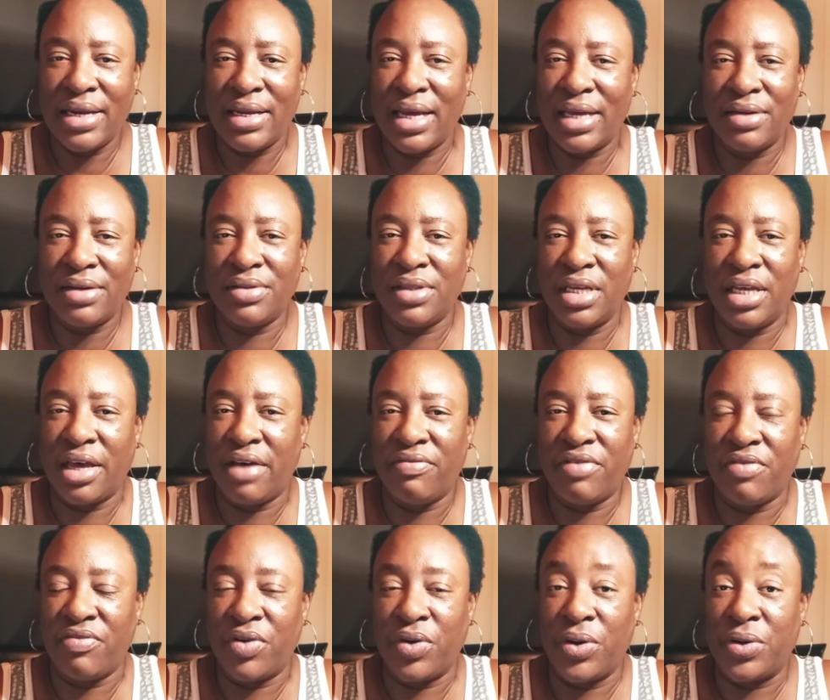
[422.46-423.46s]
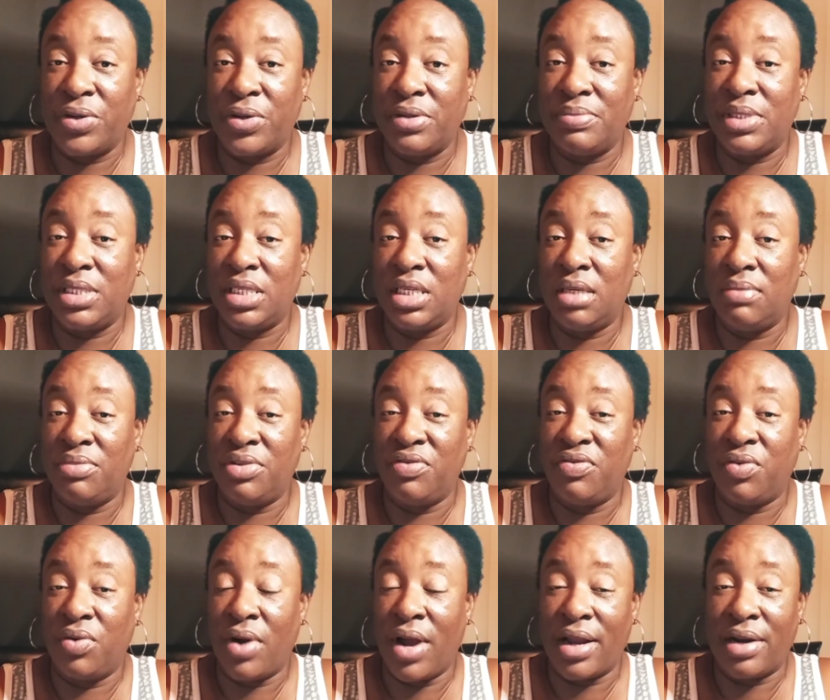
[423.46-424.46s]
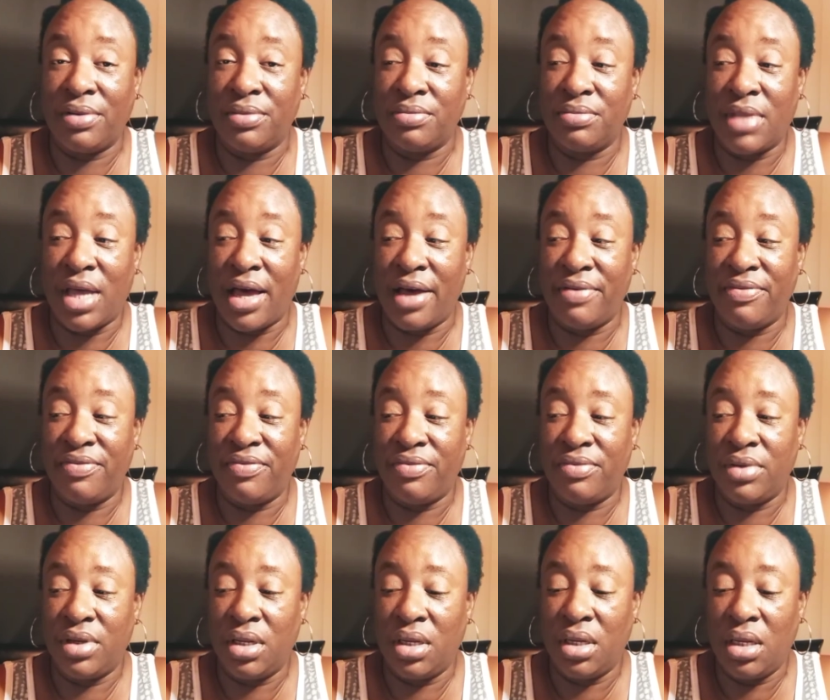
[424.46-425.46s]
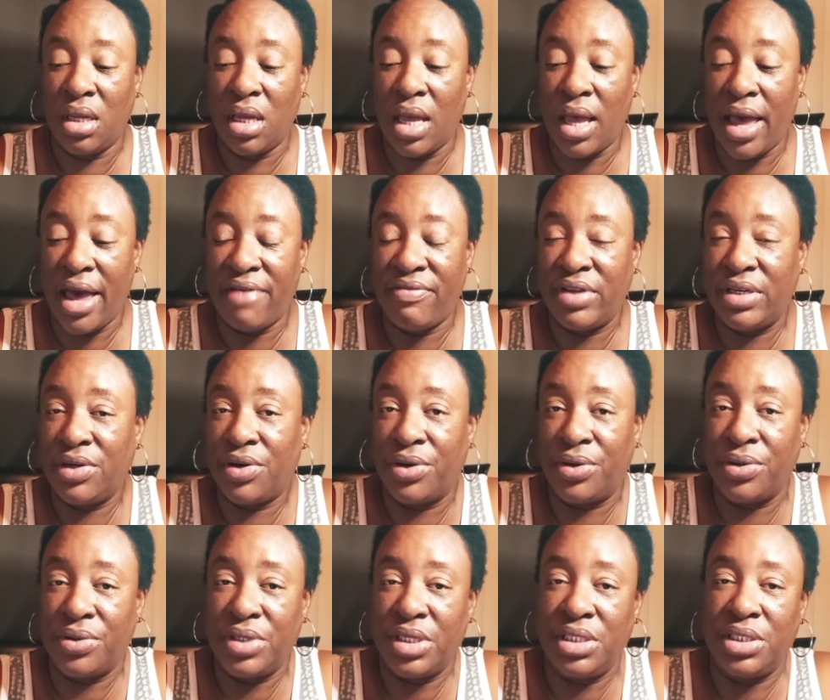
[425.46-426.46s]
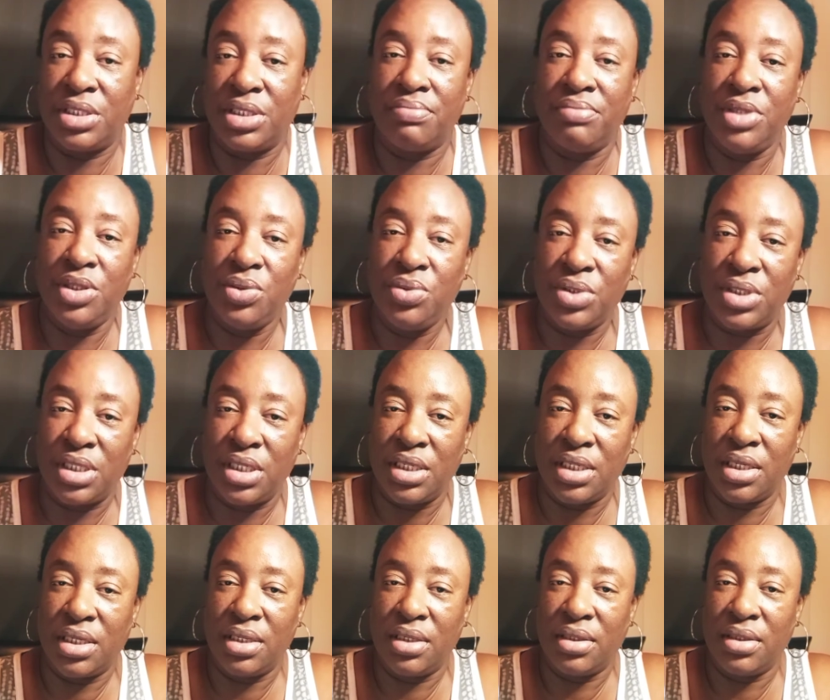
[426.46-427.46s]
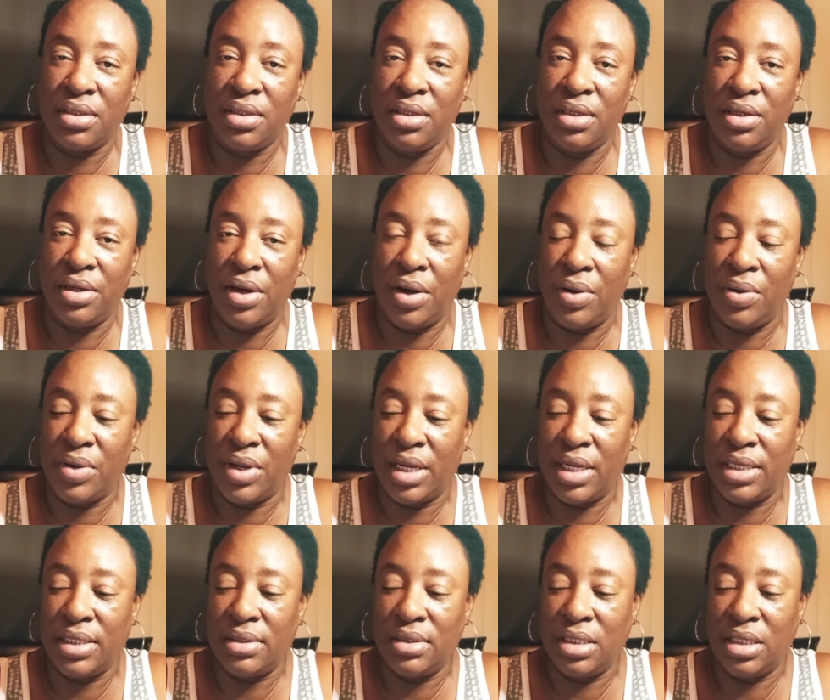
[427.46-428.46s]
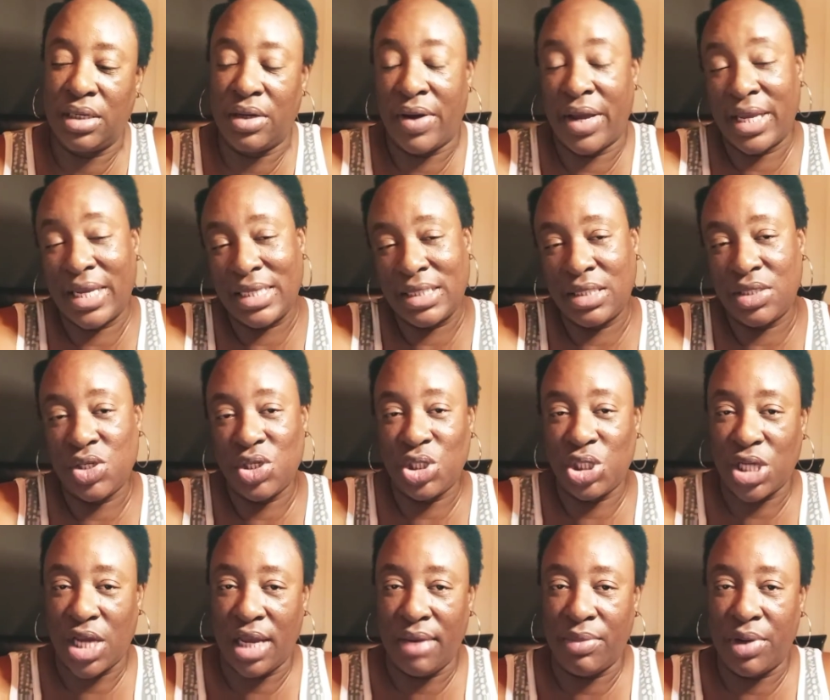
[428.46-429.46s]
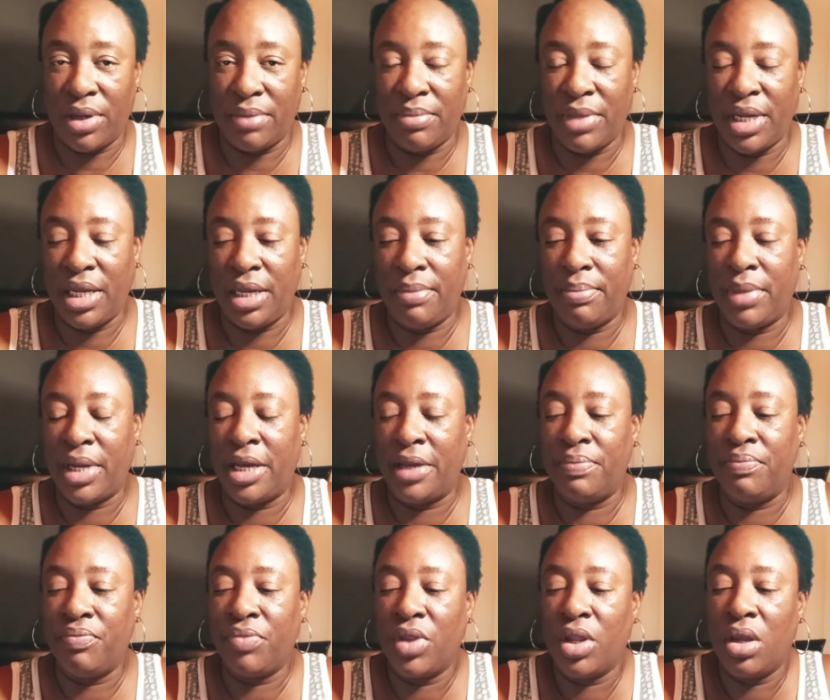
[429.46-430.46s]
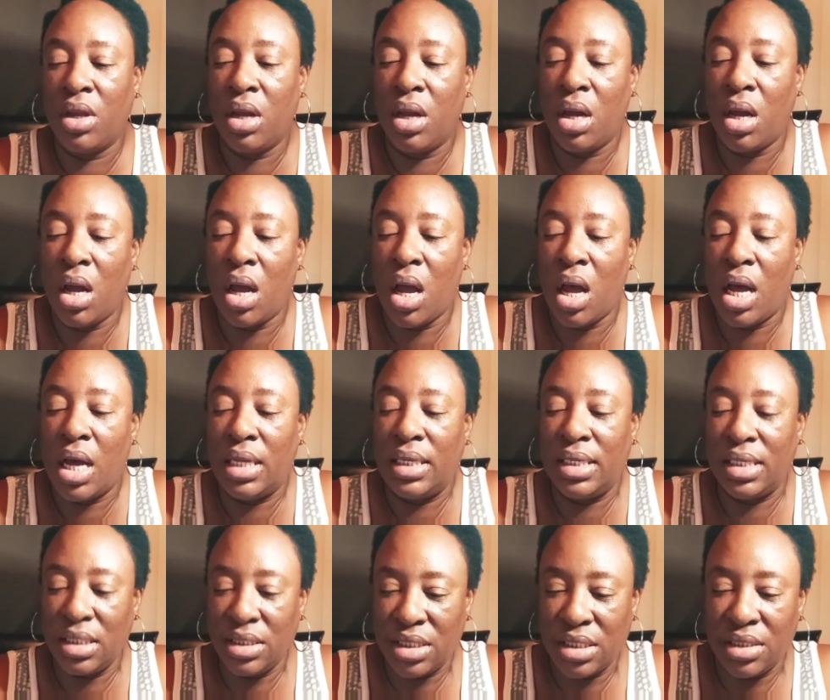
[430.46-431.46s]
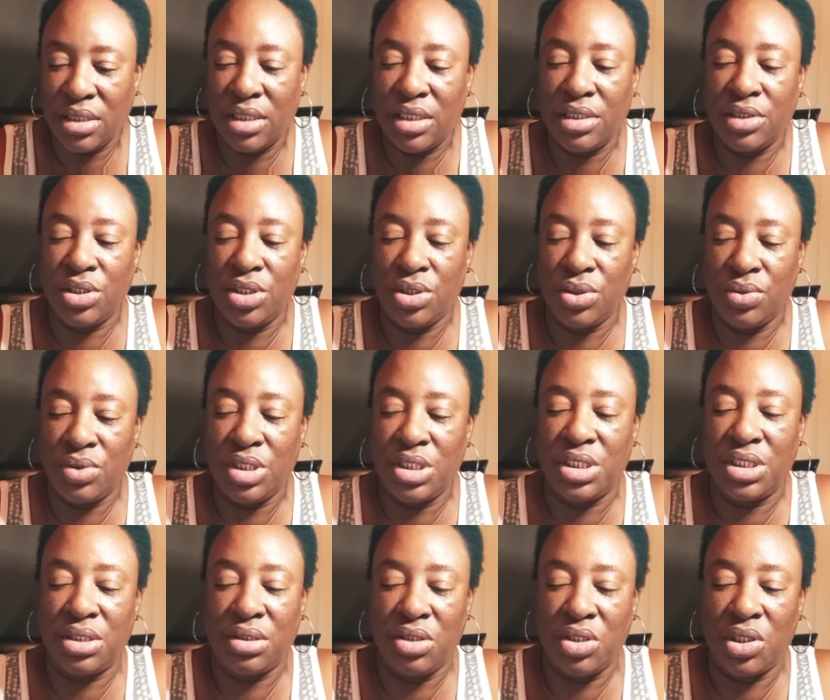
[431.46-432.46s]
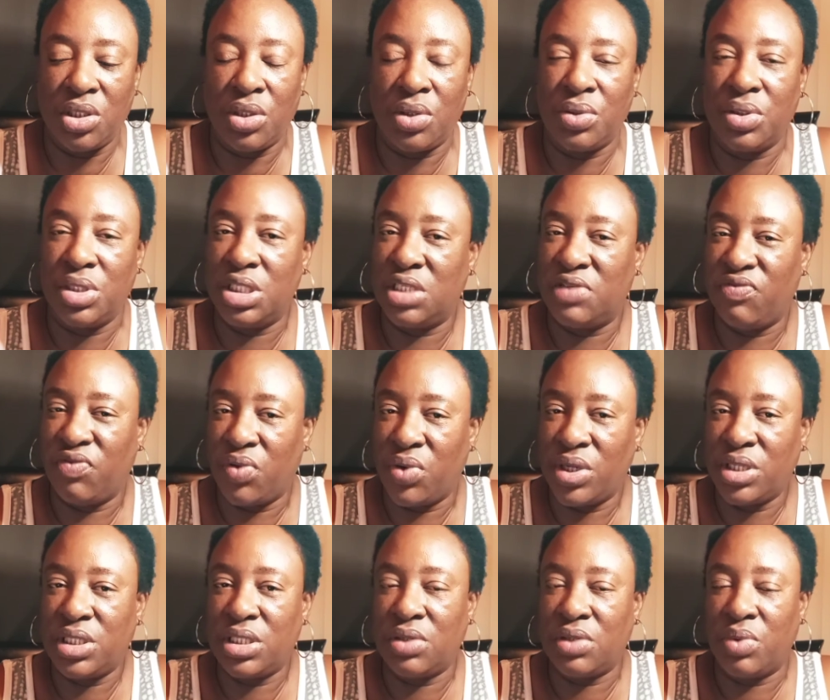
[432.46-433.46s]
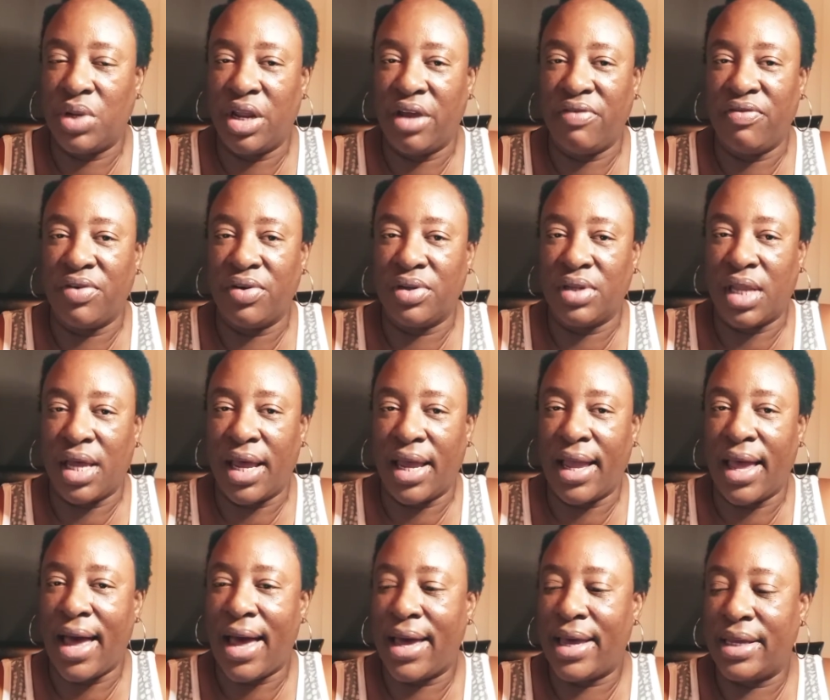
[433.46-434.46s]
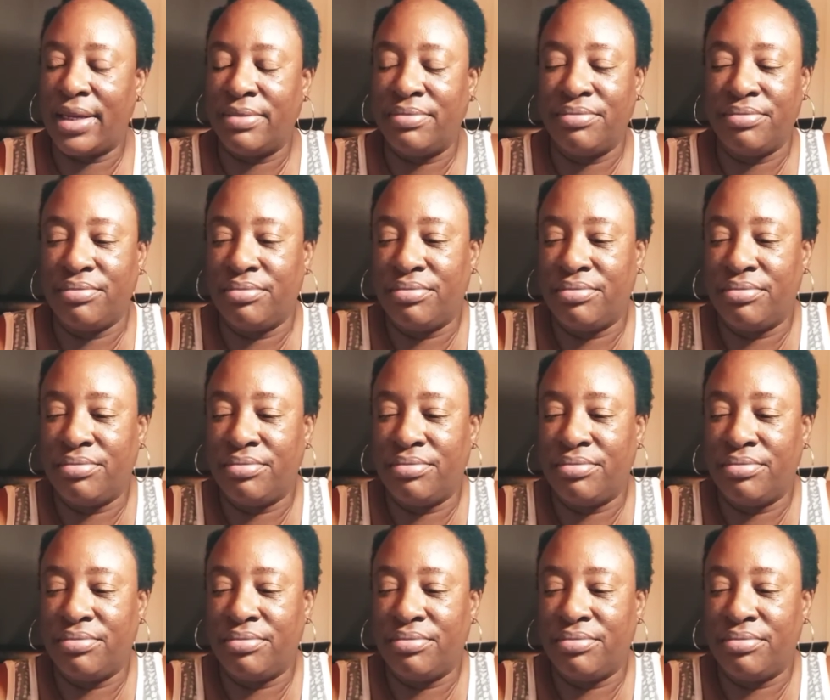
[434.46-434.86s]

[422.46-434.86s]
don't think I've ever heard him sing before. I haven't heard his music, and I guess shame on me, but listening to his, his voice or whatever, like I